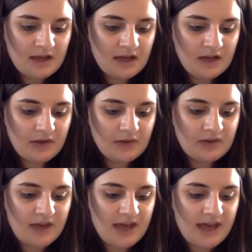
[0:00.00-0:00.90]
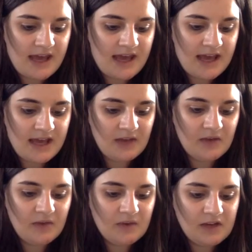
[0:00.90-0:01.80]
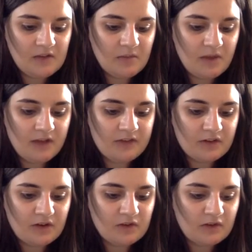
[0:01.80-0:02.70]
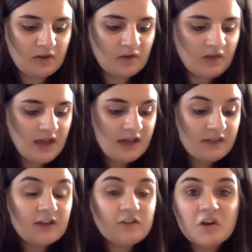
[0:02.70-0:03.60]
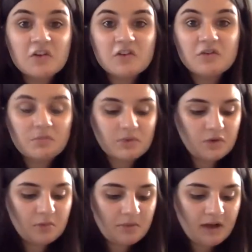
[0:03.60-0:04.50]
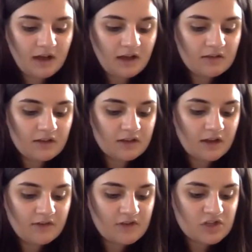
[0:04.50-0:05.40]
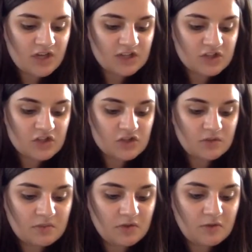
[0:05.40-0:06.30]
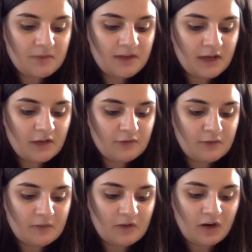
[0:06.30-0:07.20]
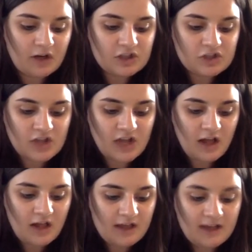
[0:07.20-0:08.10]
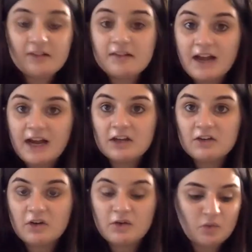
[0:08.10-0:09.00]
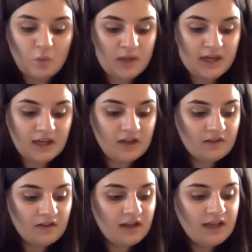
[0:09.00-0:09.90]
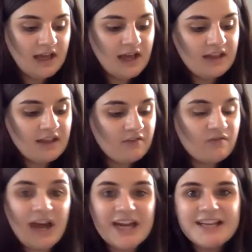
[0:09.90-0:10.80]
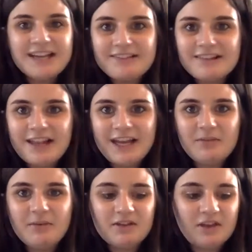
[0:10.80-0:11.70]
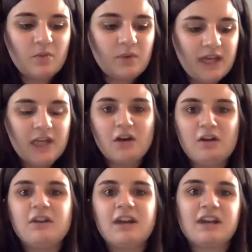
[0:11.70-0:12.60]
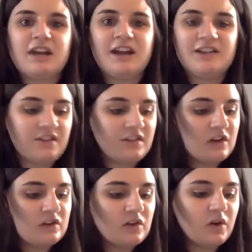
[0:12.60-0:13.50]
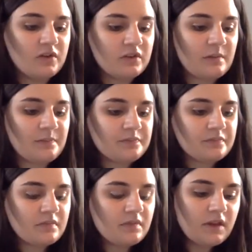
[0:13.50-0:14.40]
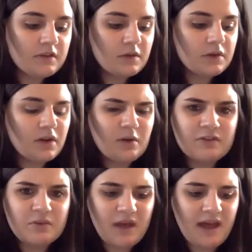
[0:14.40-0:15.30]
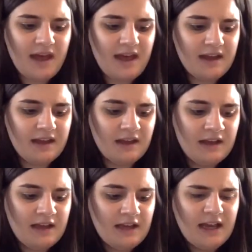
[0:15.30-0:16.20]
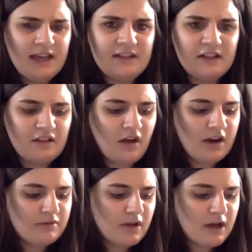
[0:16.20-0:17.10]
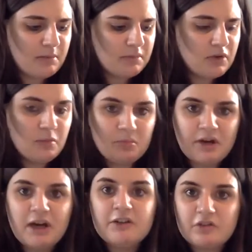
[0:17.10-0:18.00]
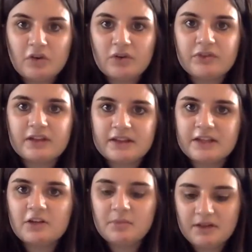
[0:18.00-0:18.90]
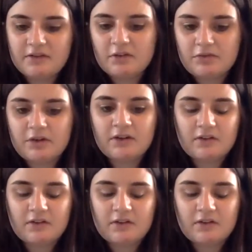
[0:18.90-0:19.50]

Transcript: Okay, ooh, it eats bugs and grows and grows. Then it turns into a pupa. The larva changes into pupa. It forms a hard shell. Inside, it grows wings. And then finally, it's the ladybug that we know and recognize. It's an adult. So it goes to egg, and then larva, pupa, adult. A little bit different.